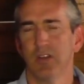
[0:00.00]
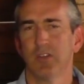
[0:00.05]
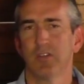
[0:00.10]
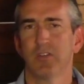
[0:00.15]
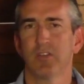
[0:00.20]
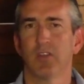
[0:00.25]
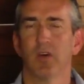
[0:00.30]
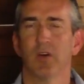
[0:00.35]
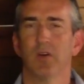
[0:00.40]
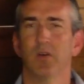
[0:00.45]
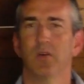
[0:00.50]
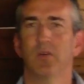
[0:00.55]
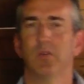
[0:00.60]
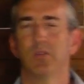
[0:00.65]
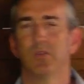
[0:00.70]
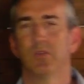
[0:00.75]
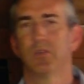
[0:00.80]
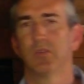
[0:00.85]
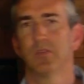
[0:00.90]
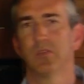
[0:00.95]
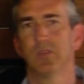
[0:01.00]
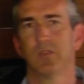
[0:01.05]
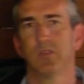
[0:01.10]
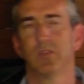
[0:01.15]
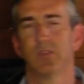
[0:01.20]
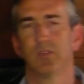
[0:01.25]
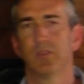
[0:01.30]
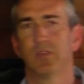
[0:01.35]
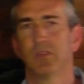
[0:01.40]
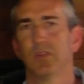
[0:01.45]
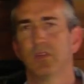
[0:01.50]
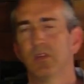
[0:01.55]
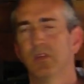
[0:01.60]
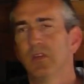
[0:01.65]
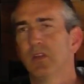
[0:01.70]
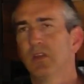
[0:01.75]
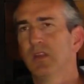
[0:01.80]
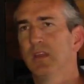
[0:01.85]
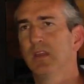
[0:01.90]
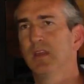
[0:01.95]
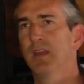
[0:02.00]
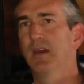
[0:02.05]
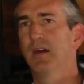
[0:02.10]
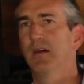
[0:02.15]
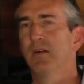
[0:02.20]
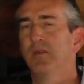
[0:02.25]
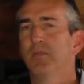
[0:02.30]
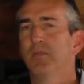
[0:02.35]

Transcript: So, yeah.